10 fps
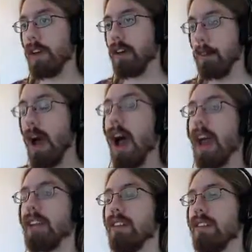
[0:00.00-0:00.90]
of it
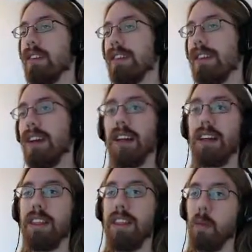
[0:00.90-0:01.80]
combined
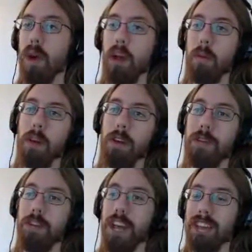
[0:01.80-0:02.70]
than what I would
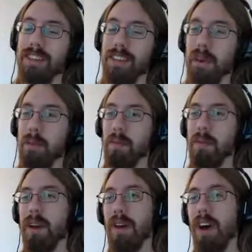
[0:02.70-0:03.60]
have just on
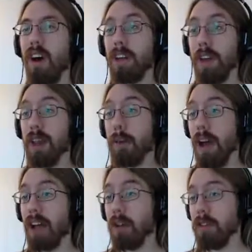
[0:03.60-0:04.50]
all of it
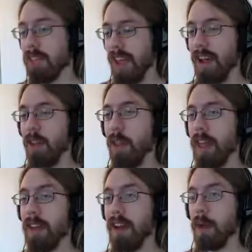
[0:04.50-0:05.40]
combined on sale
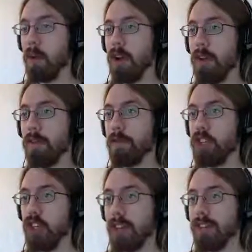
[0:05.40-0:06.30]
than I would have
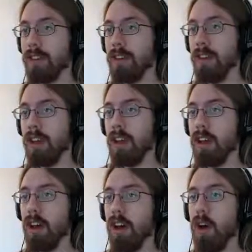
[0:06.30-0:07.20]
just
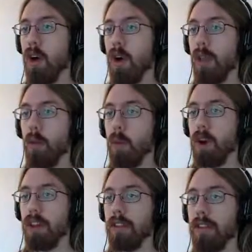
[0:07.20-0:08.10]
on the
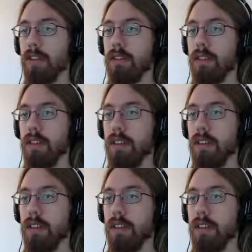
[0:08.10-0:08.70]
ones